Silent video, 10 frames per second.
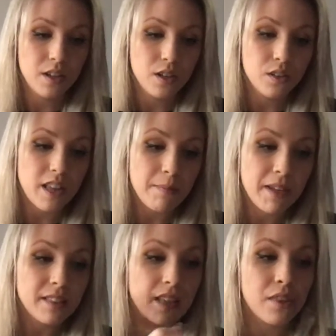So that
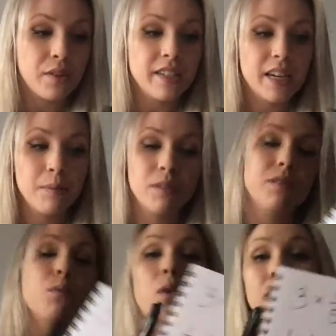means that 3 times
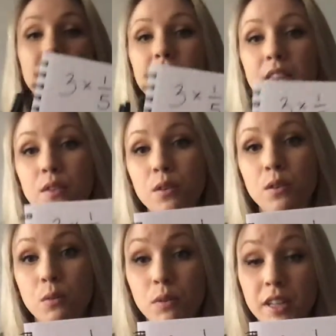1/5
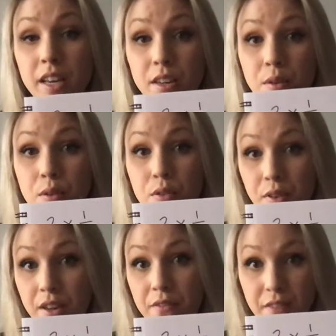would get you
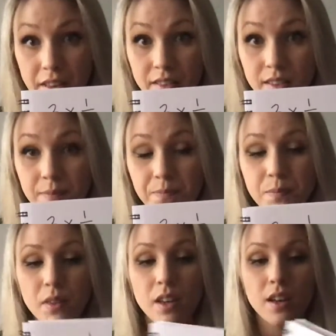3/5.
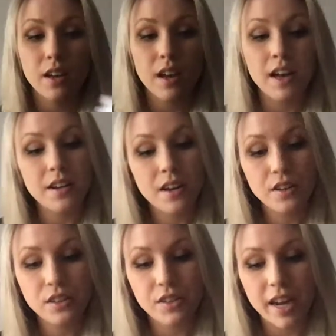Another
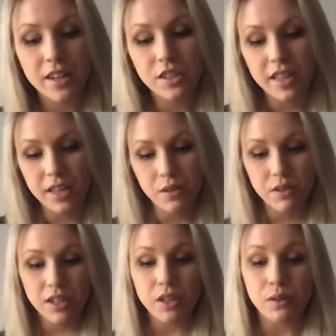strategy that you
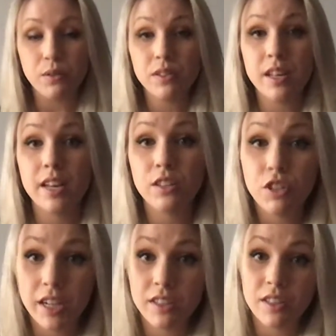can use is
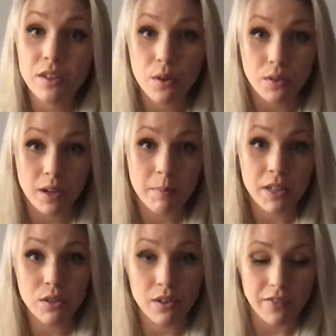changing the whole number
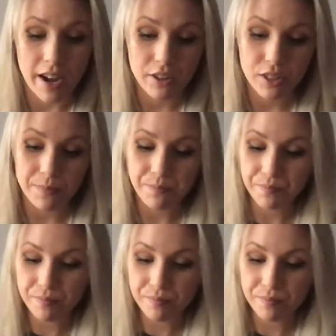into a fraction.